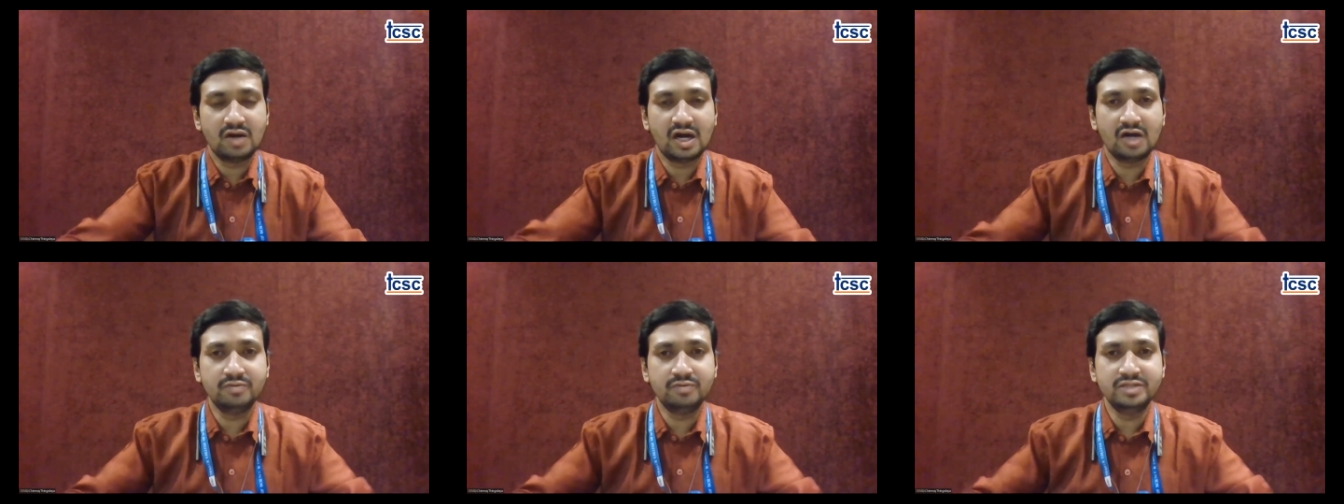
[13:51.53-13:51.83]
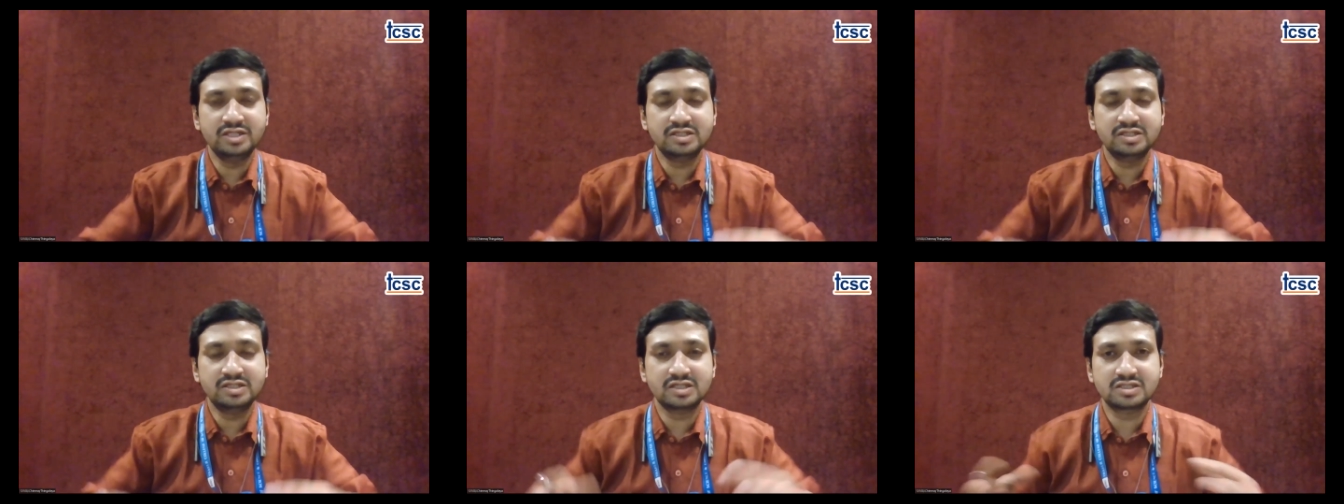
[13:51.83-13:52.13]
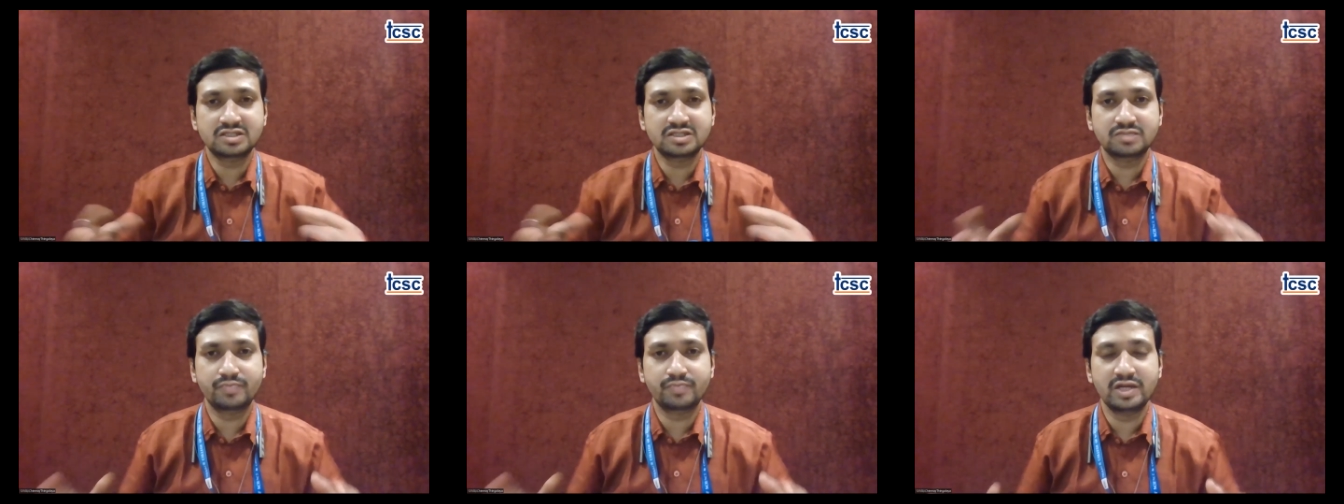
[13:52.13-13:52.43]
how many
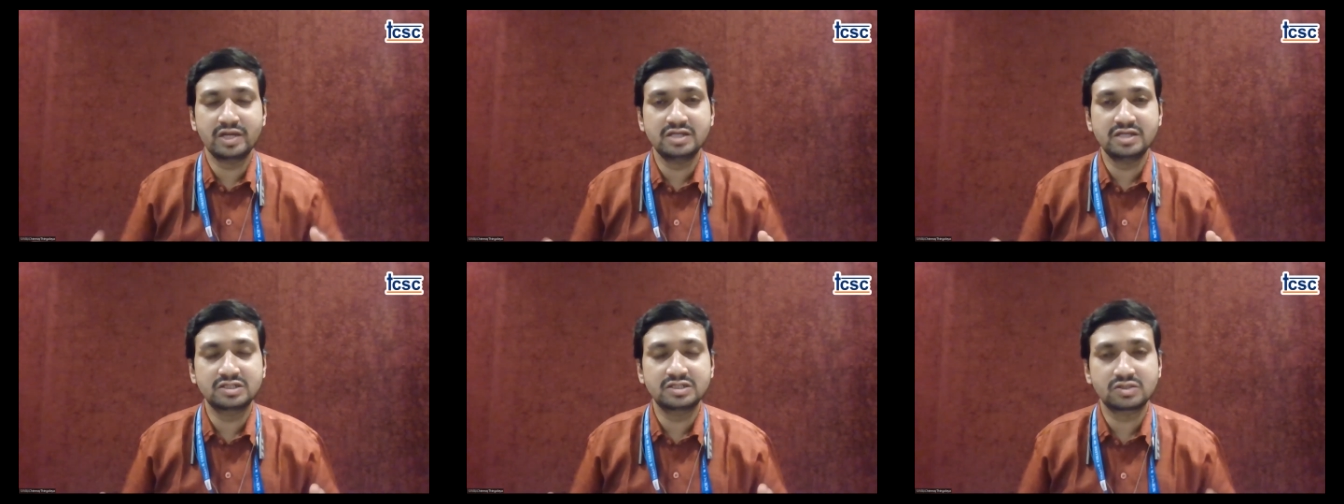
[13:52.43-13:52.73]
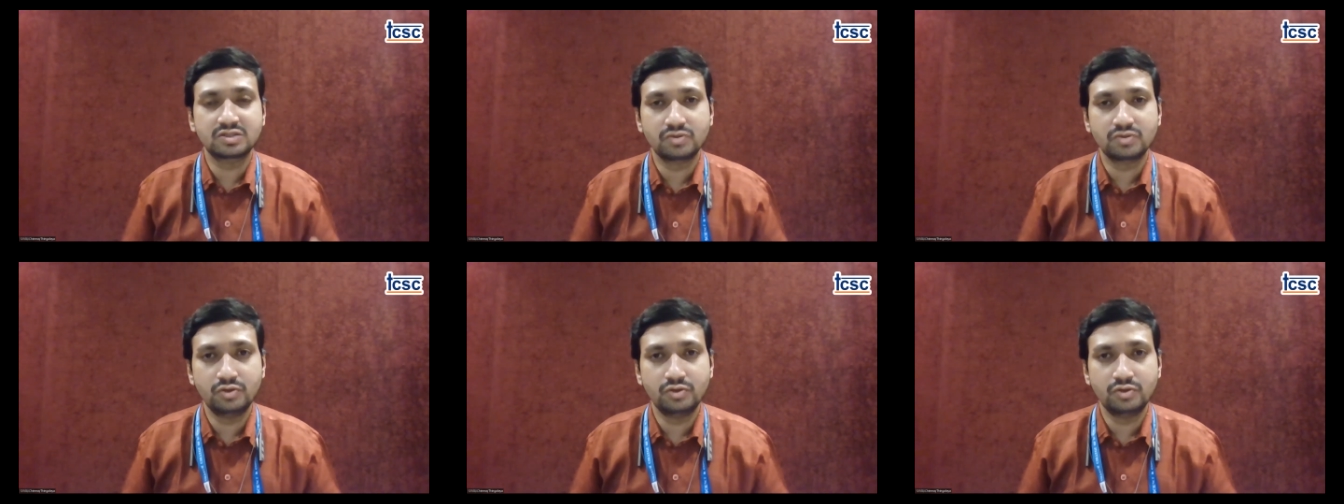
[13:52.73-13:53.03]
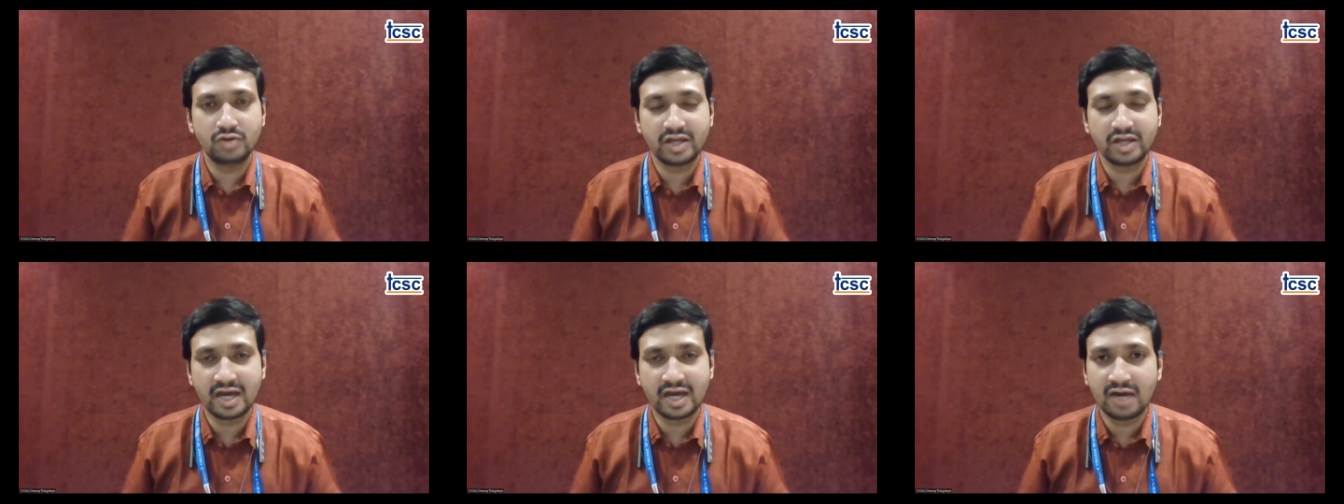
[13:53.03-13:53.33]
such planes
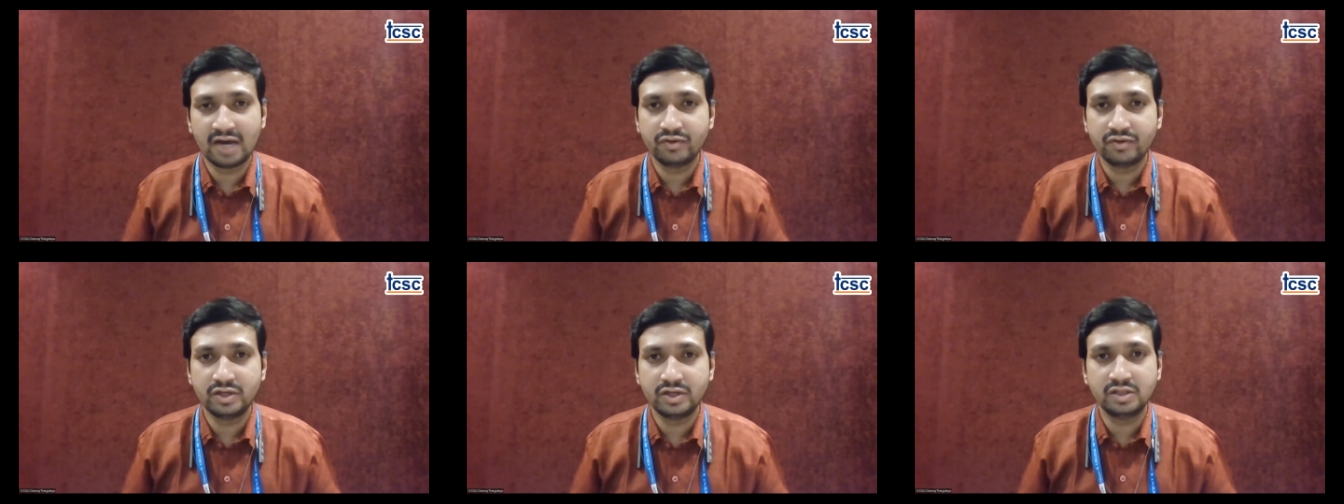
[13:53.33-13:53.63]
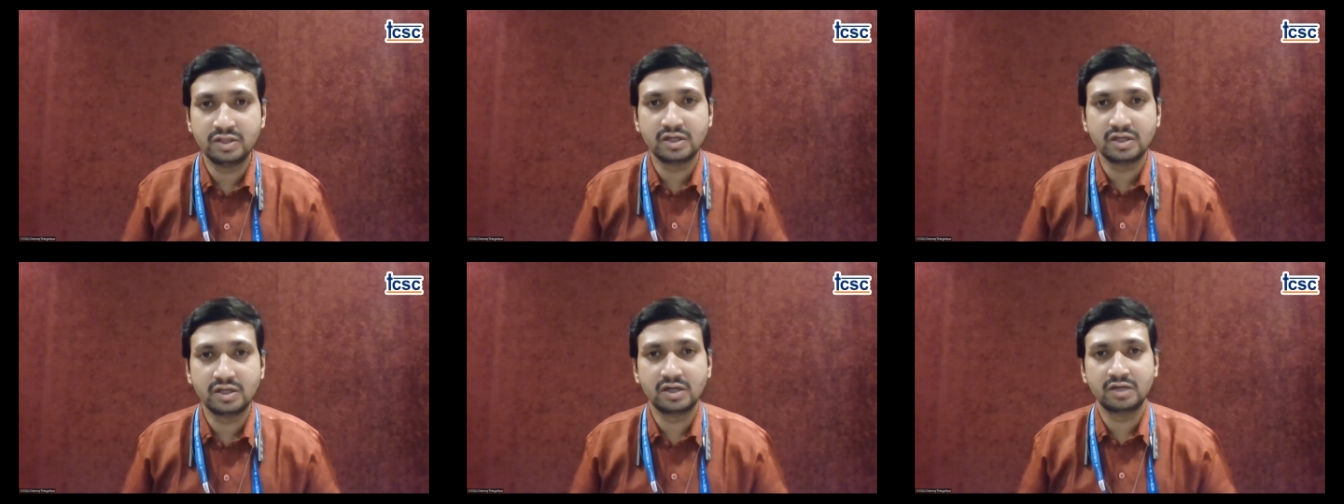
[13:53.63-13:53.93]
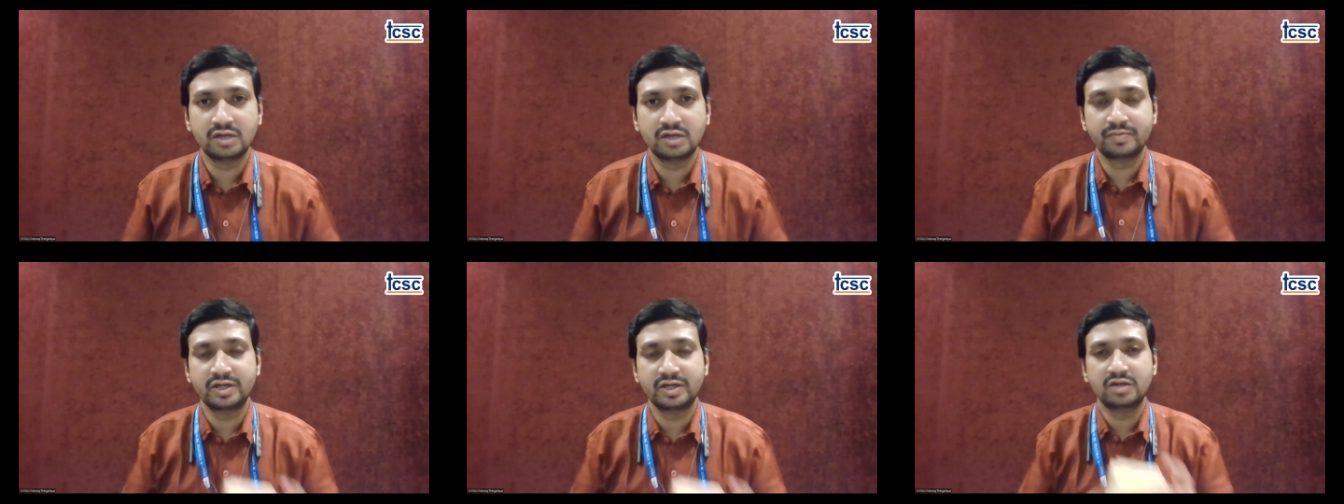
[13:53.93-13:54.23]
you can have in
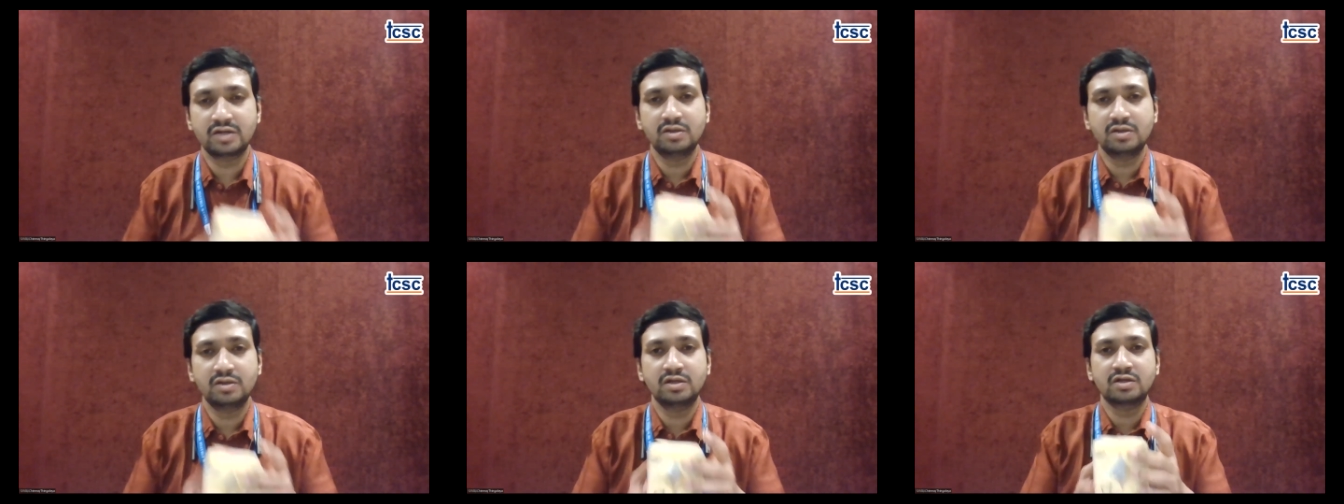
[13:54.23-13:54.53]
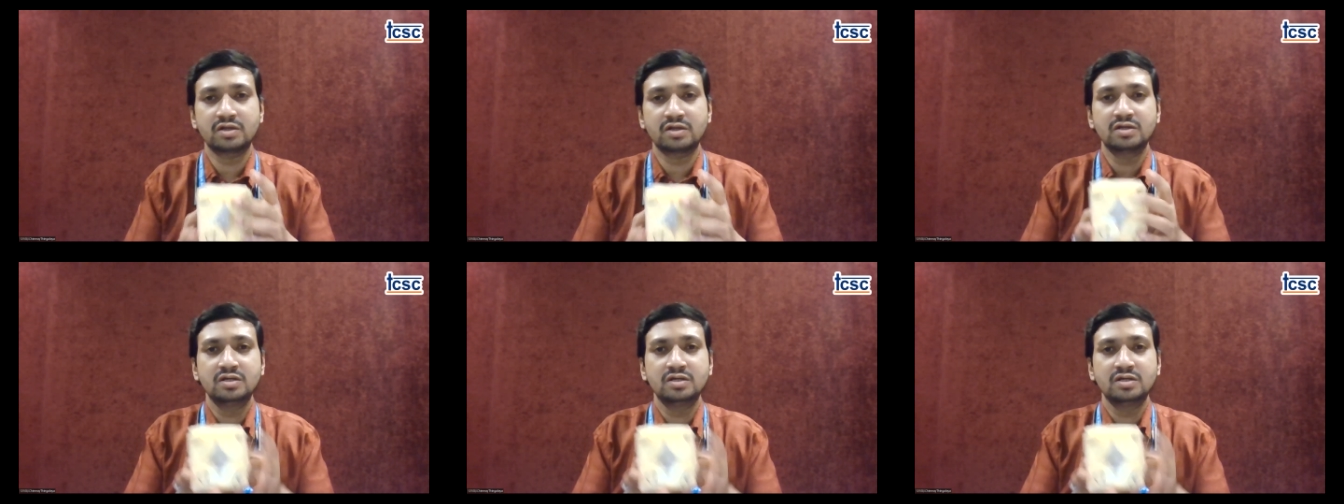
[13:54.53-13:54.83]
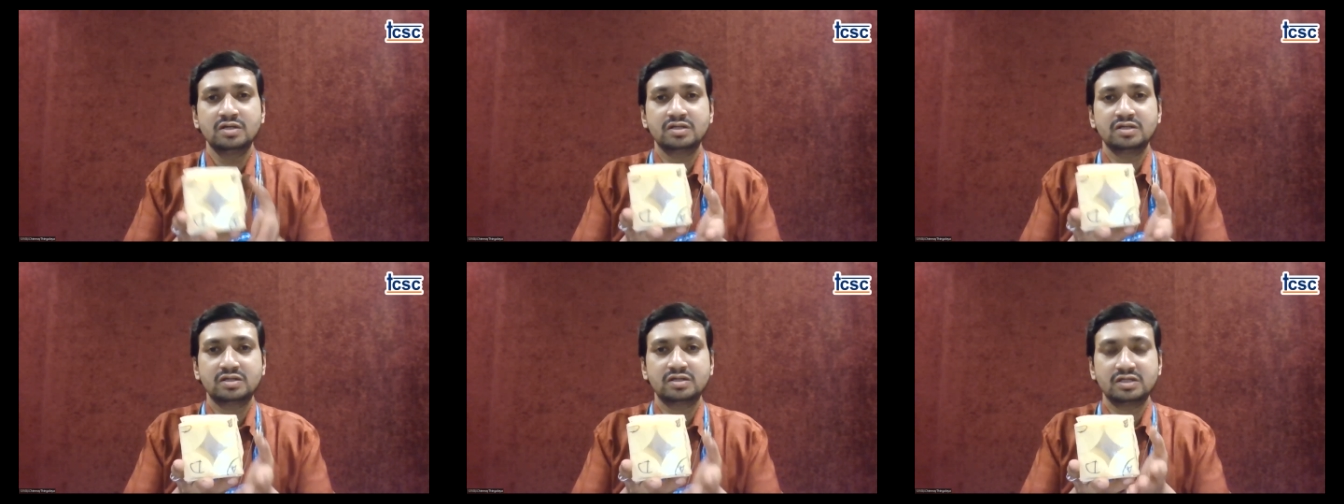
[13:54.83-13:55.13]
a particular
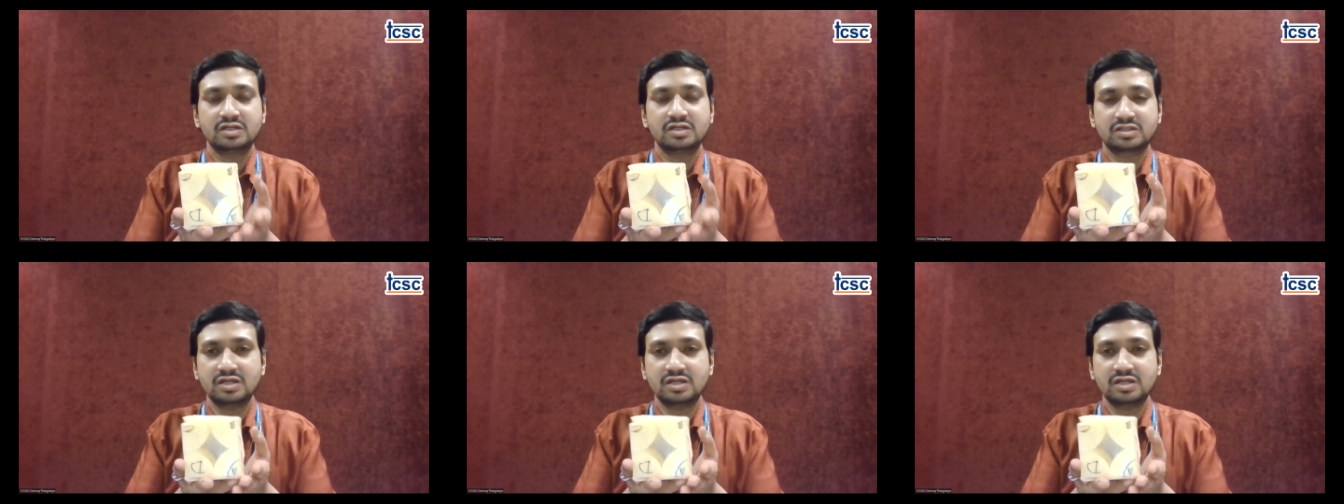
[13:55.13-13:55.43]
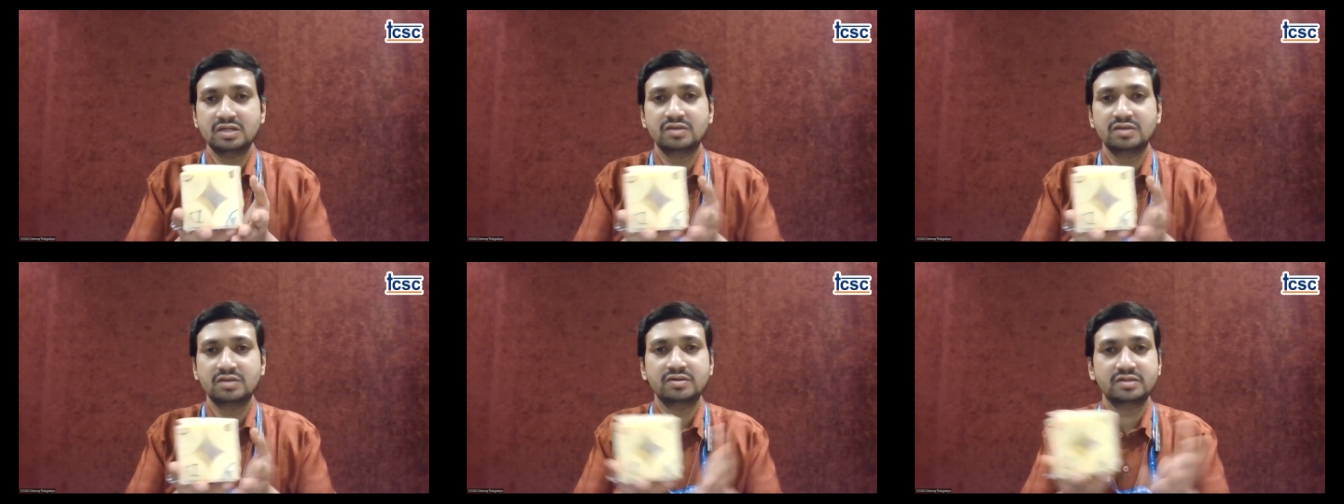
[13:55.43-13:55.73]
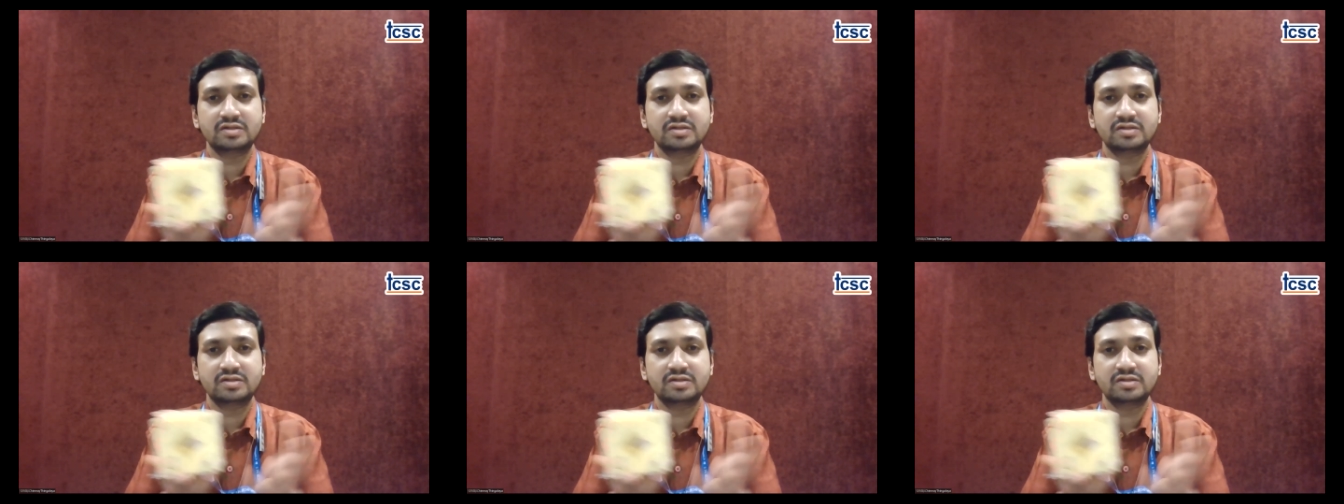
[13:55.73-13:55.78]
crystal?